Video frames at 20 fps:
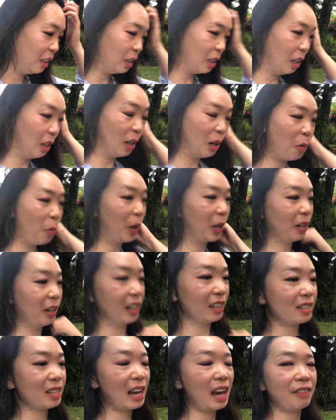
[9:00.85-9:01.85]
where
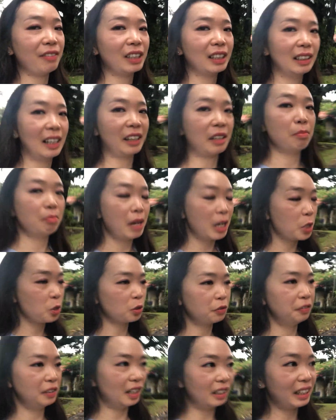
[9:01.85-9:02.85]
it's having like a major
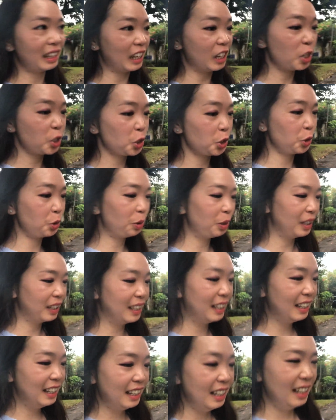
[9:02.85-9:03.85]
flooding issue,
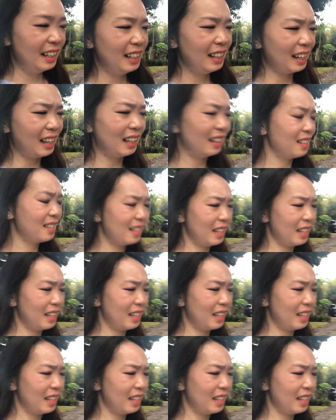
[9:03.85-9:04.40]
and it's